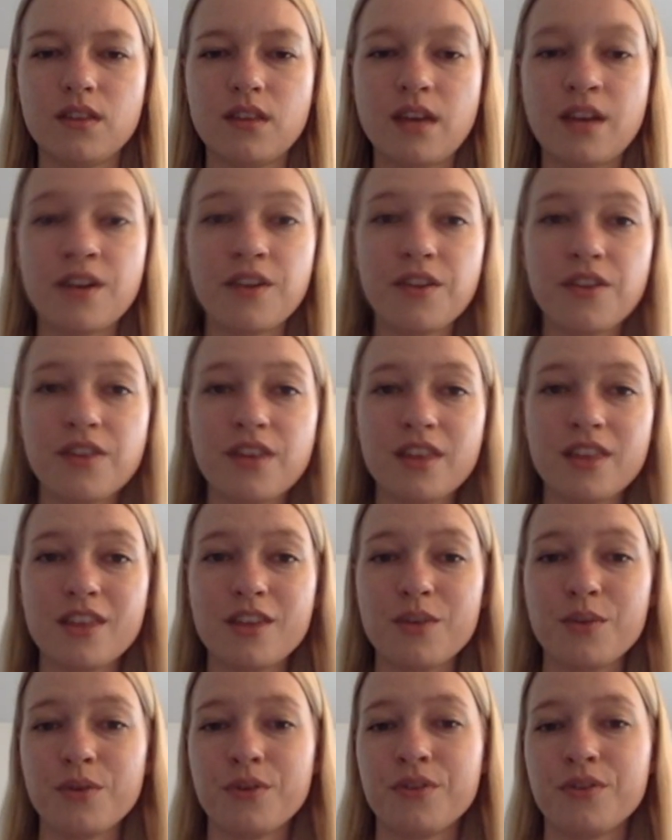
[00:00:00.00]
Another thing that
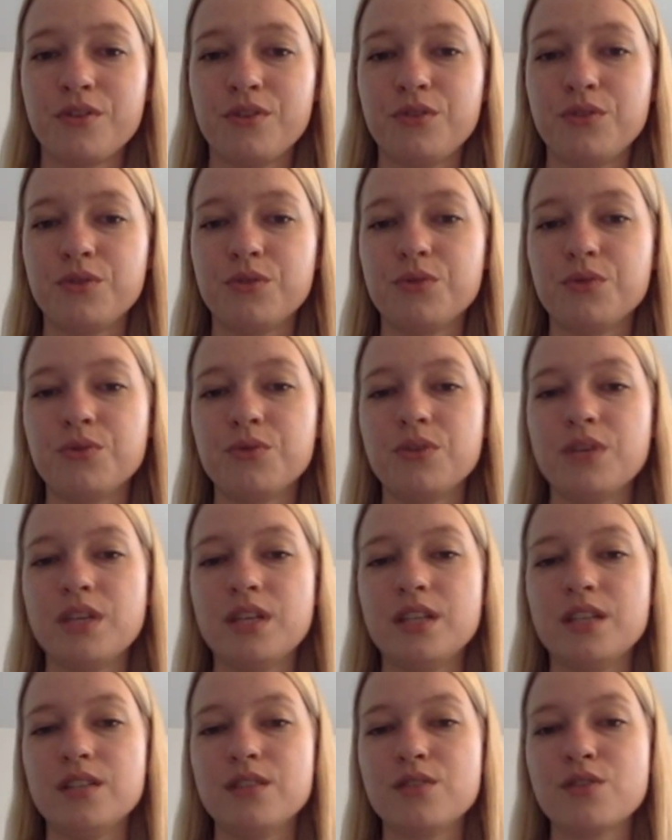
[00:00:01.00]
you learn to do
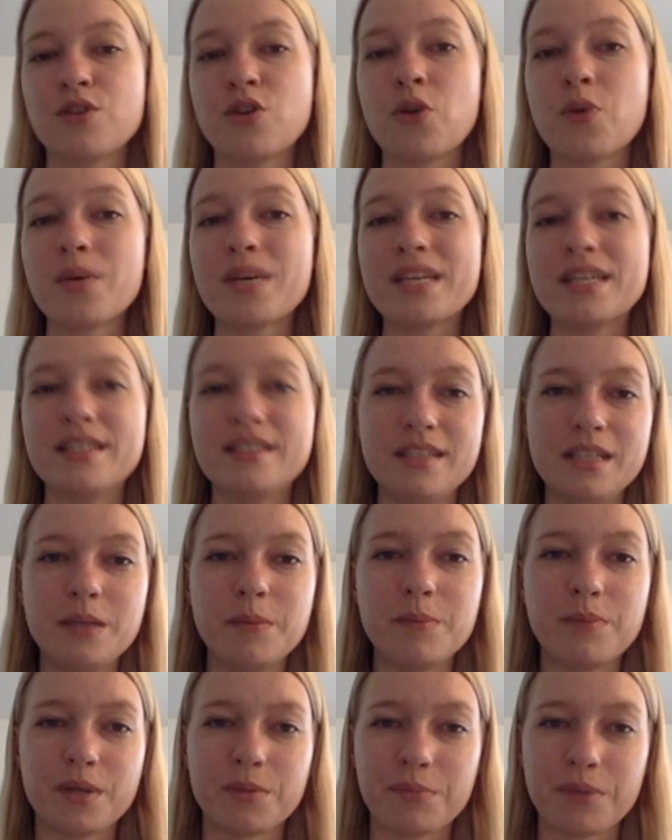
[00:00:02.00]
is going
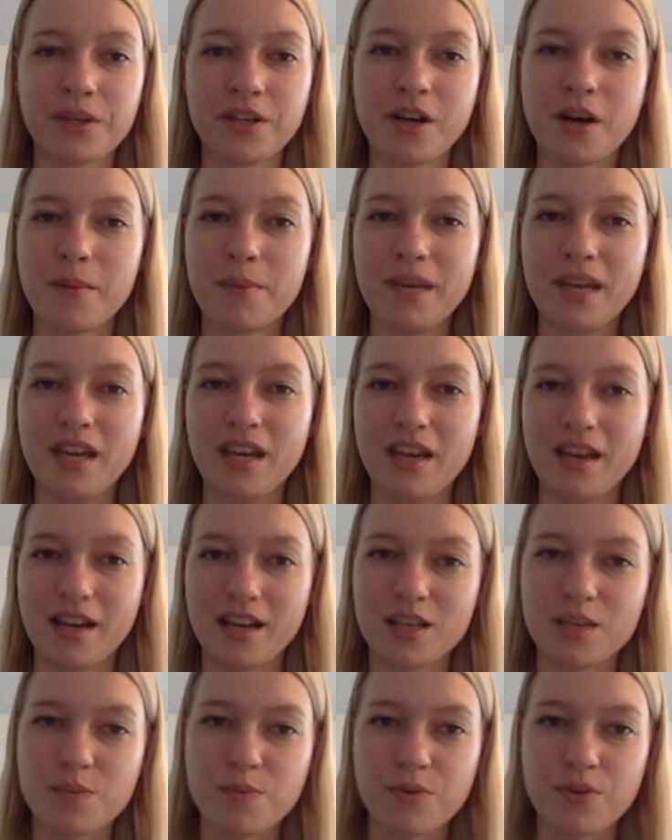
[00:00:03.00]
deep and becoming an
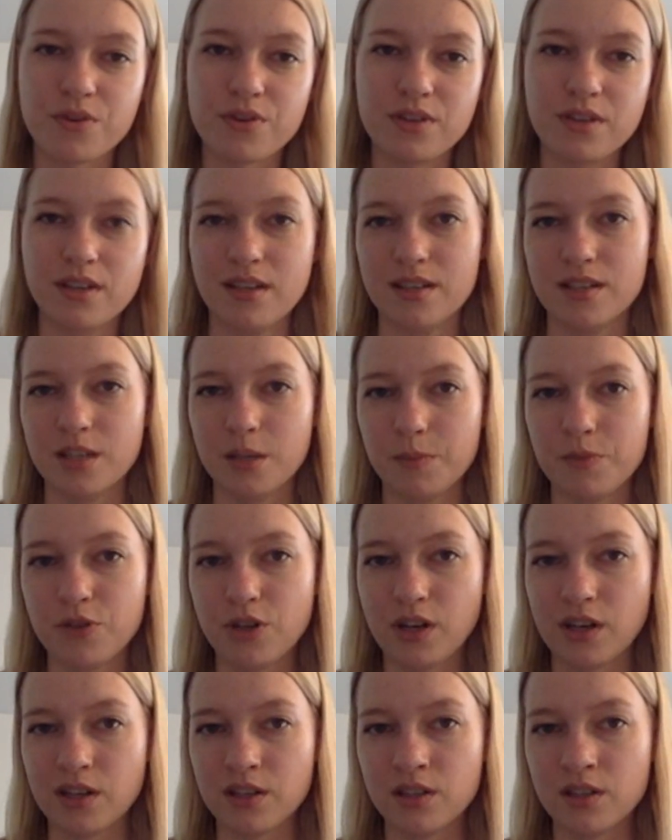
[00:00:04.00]
expert in a
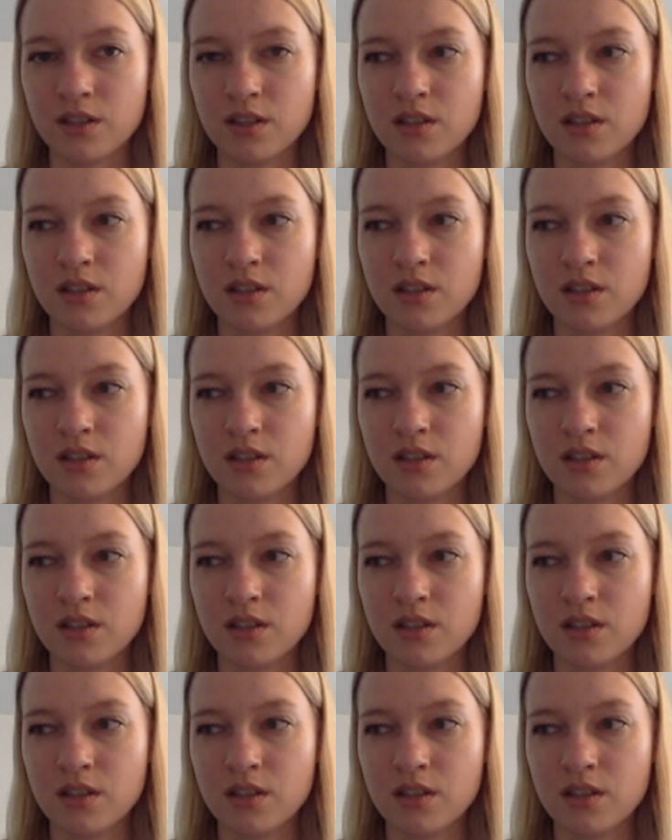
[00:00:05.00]
subject.